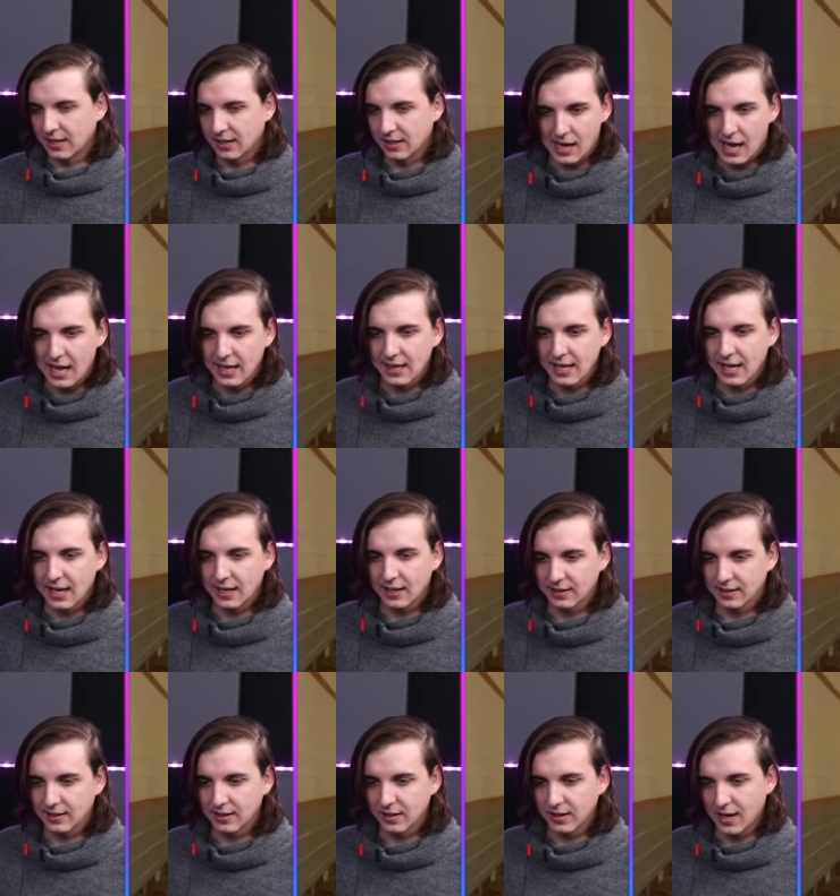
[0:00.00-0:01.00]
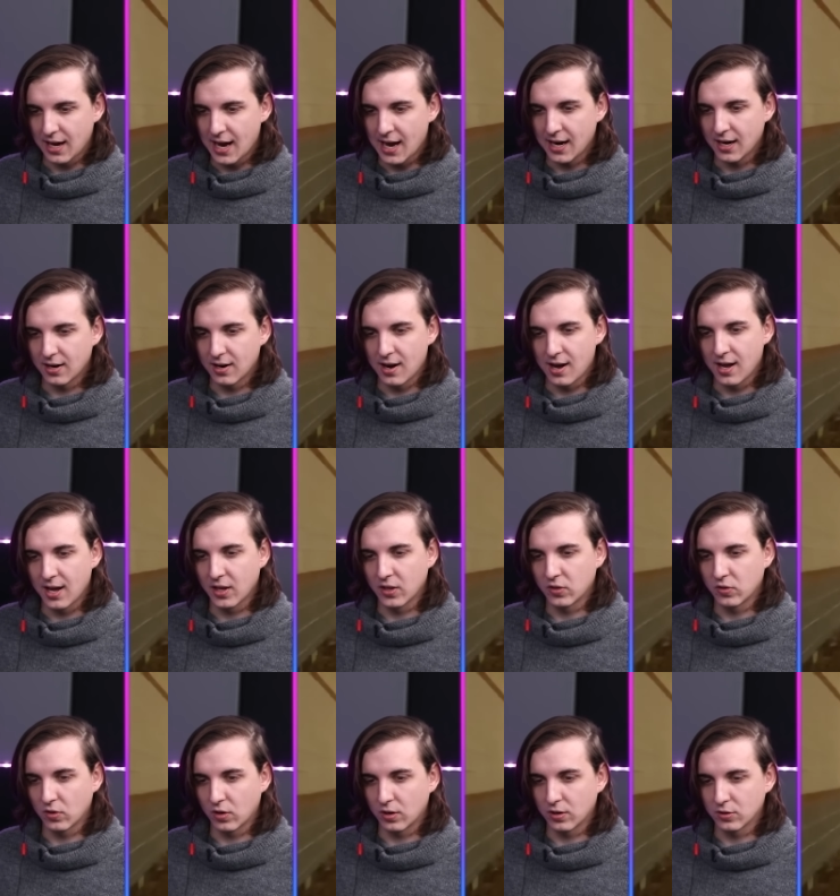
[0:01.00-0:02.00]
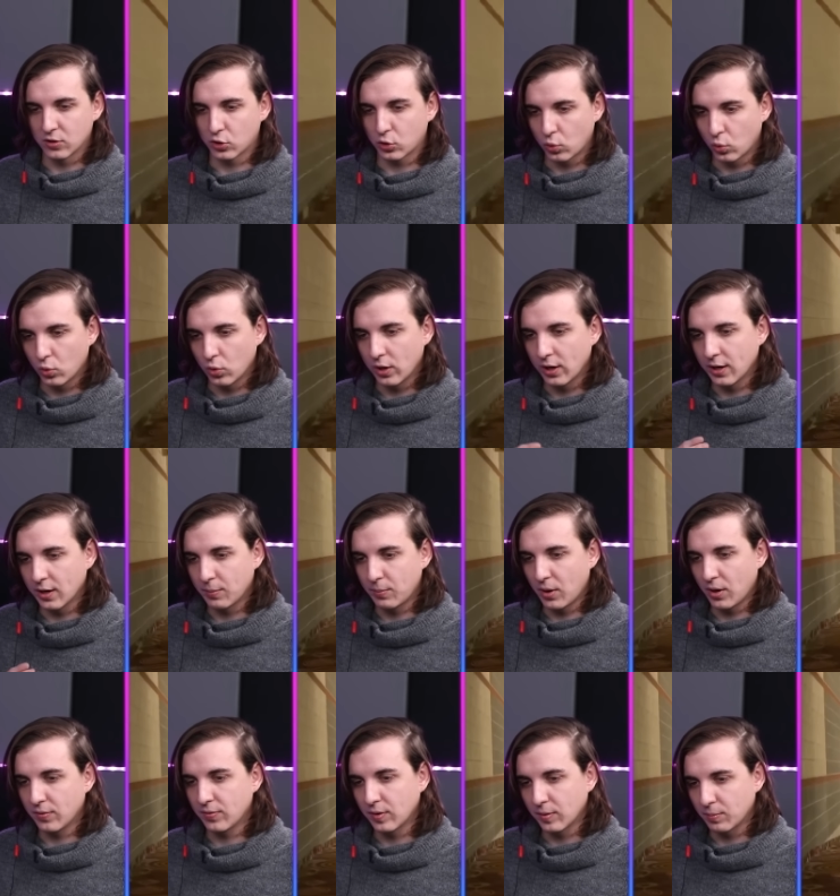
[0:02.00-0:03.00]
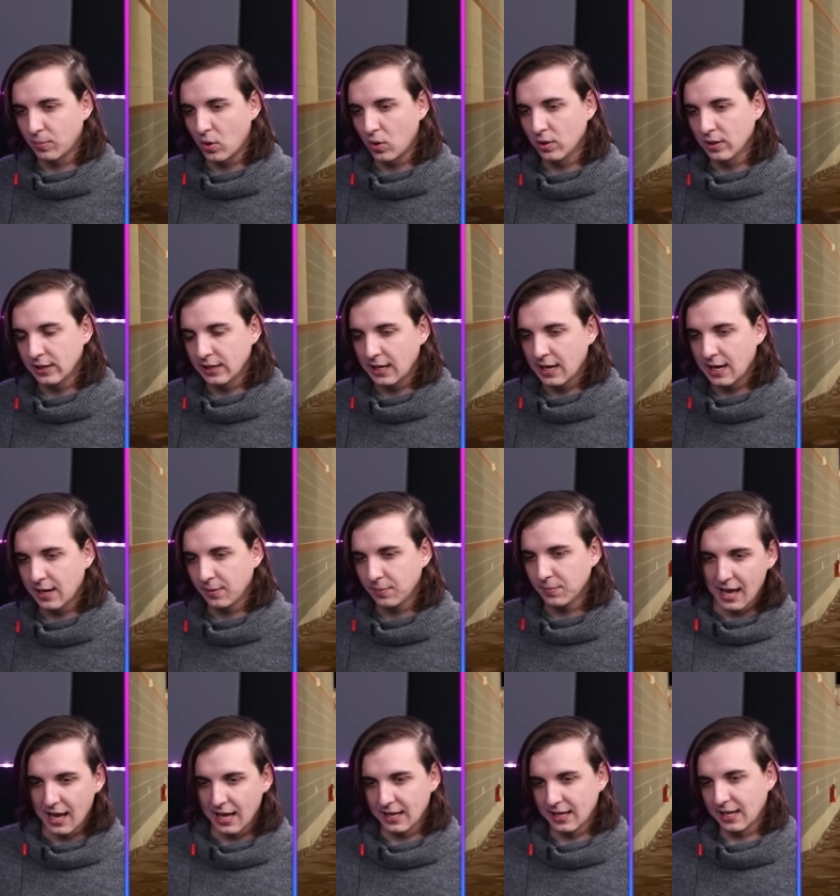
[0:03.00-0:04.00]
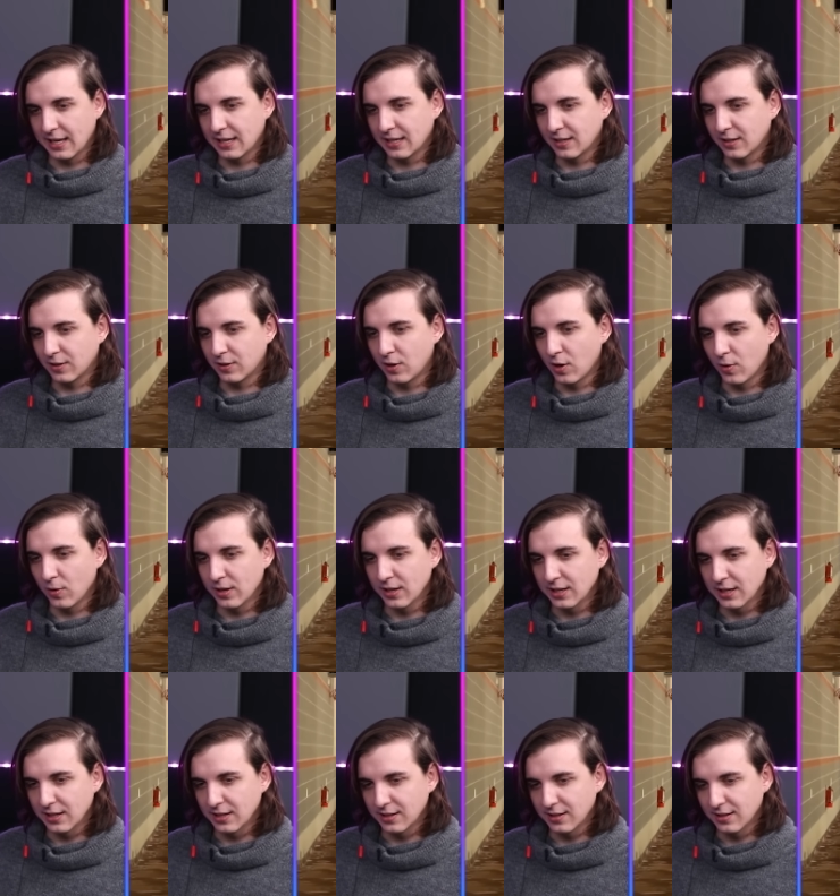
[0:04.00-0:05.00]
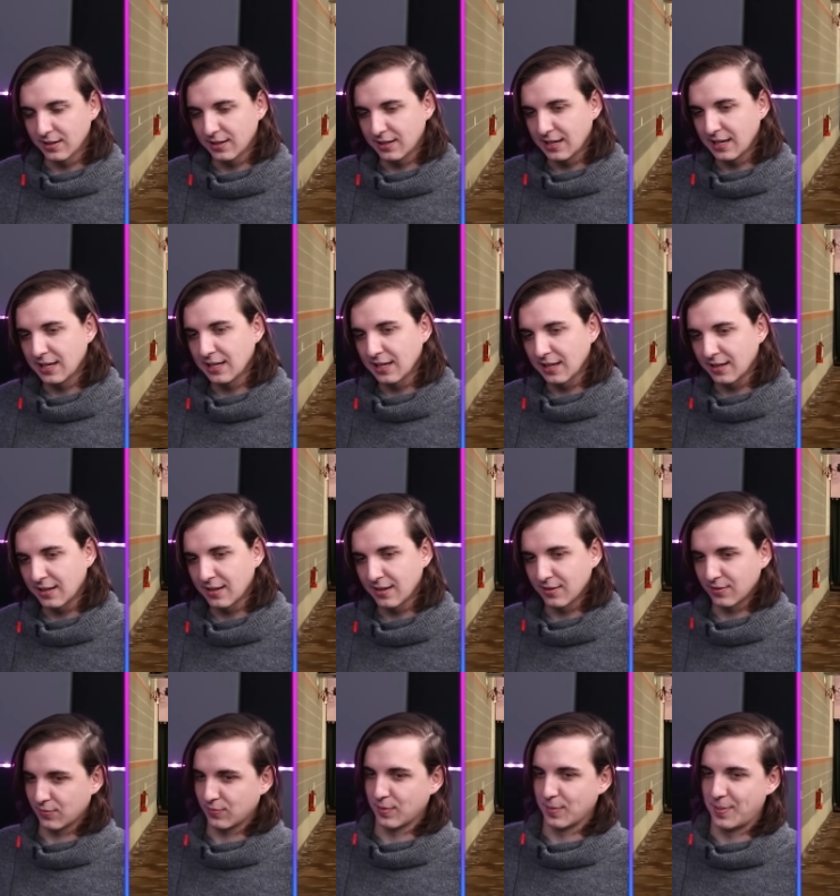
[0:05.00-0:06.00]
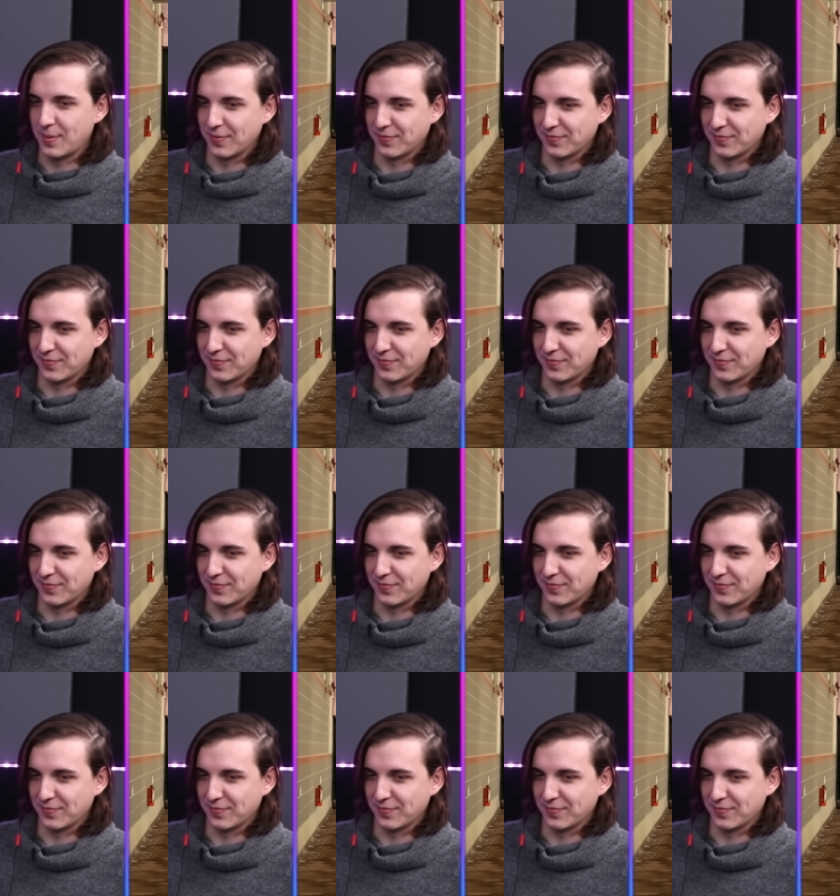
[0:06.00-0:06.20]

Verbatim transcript: Okay. I think the higher odds are scoring a perfect bowling game and then going and getting a kiss from a